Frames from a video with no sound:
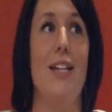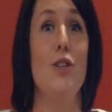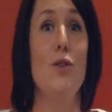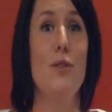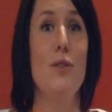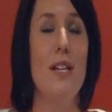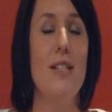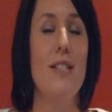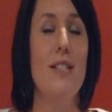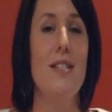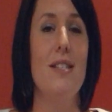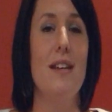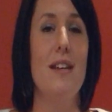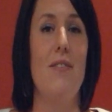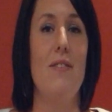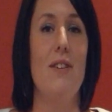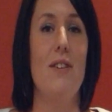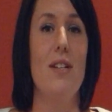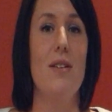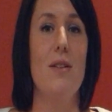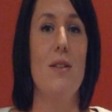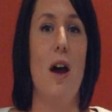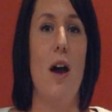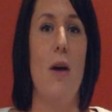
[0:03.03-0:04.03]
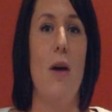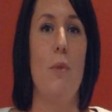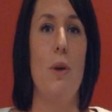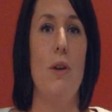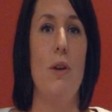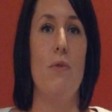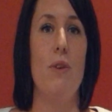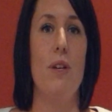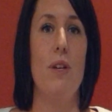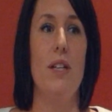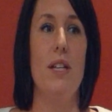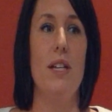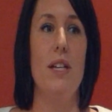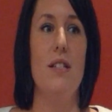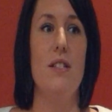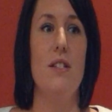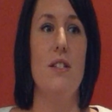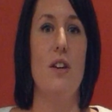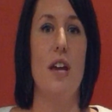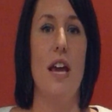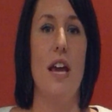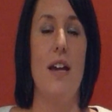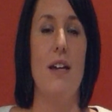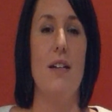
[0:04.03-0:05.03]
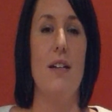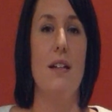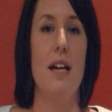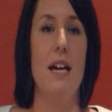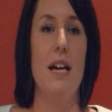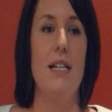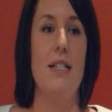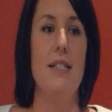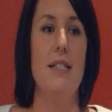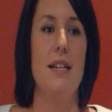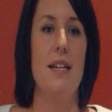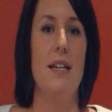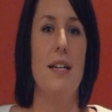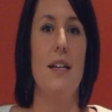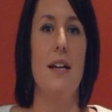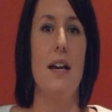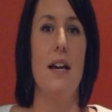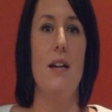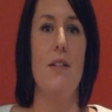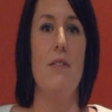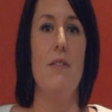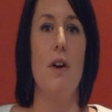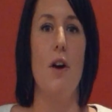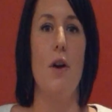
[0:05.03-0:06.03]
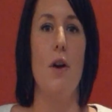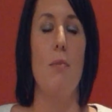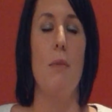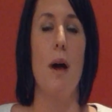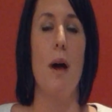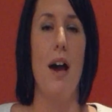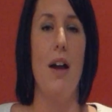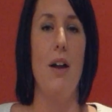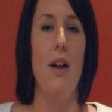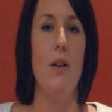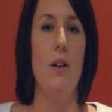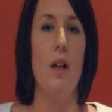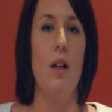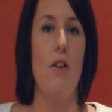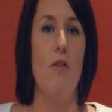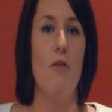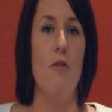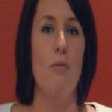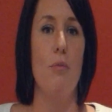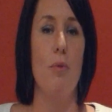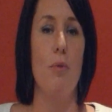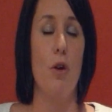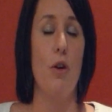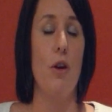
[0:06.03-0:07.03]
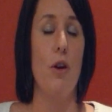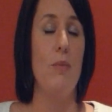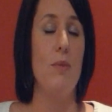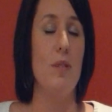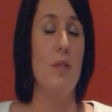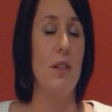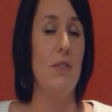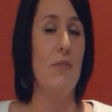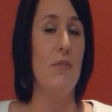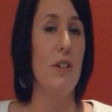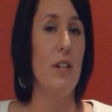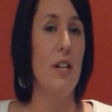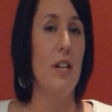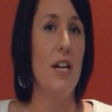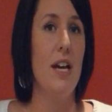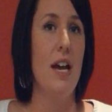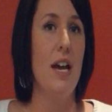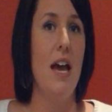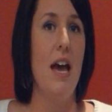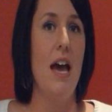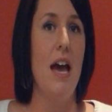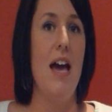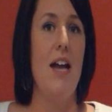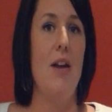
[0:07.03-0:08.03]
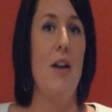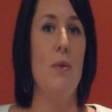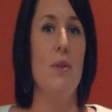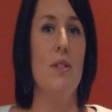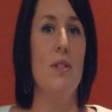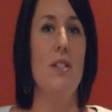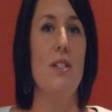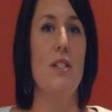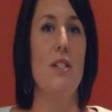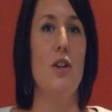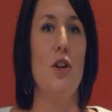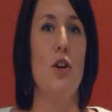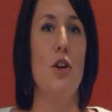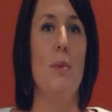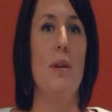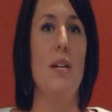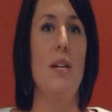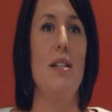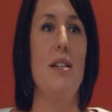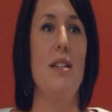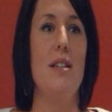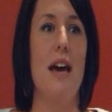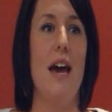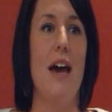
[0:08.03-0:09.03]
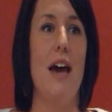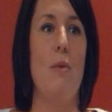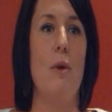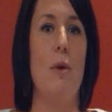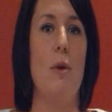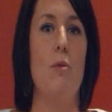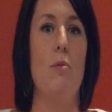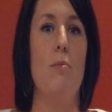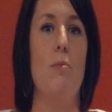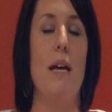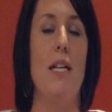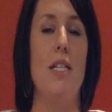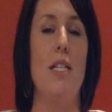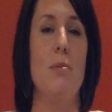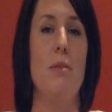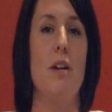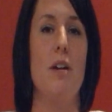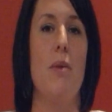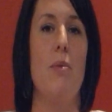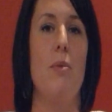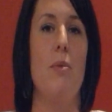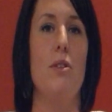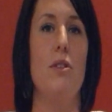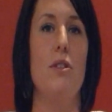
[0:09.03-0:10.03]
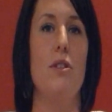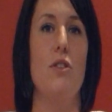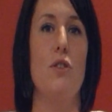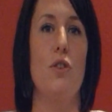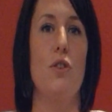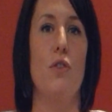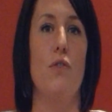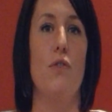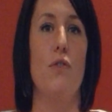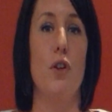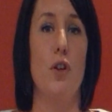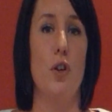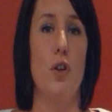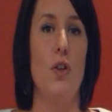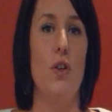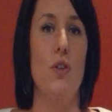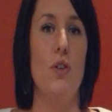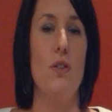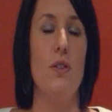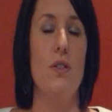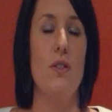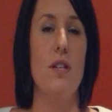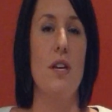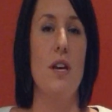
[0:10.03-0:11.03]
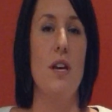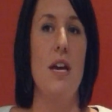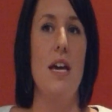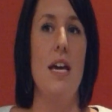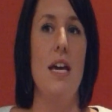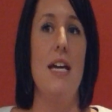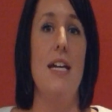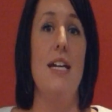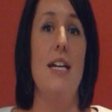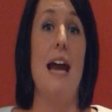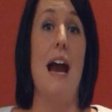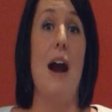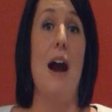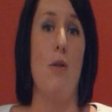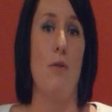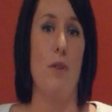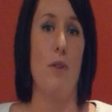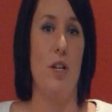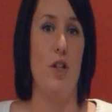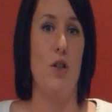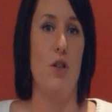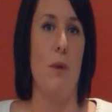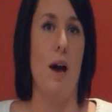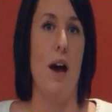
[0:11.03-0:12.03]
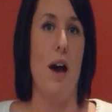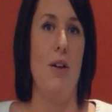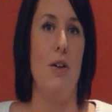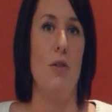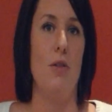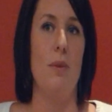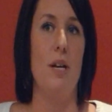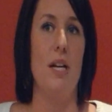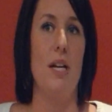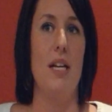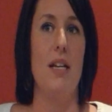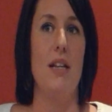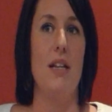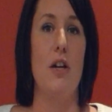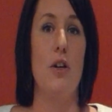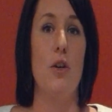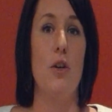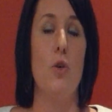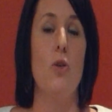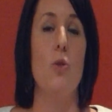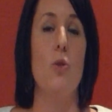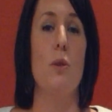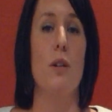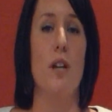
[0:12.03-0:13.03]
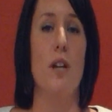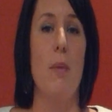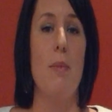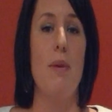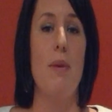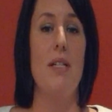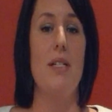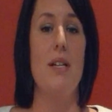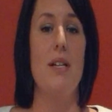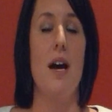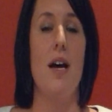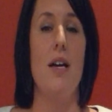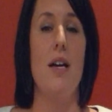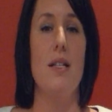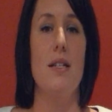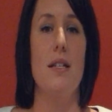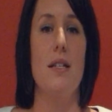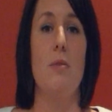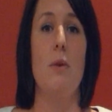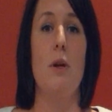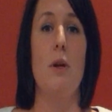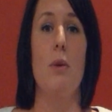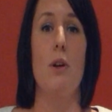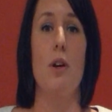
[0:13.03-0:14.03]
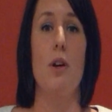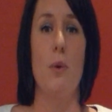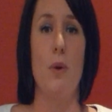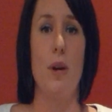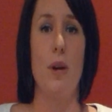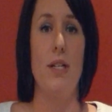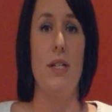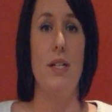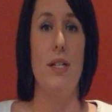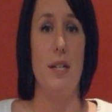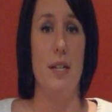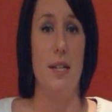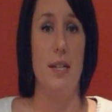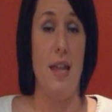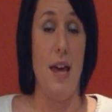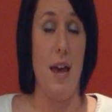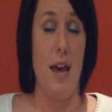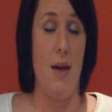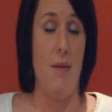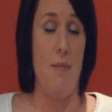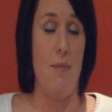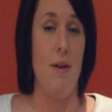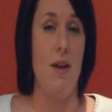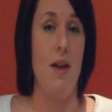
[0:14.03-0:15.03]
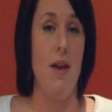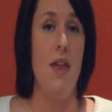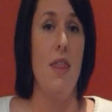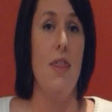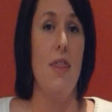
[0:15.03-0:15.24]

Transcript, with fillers: In 2007, um, we really started analyzing kind of our model of program delivery, and it was determined that we would best be able to serve girls in an outreach model, meaning that girls weren't coming to us and we were going to them.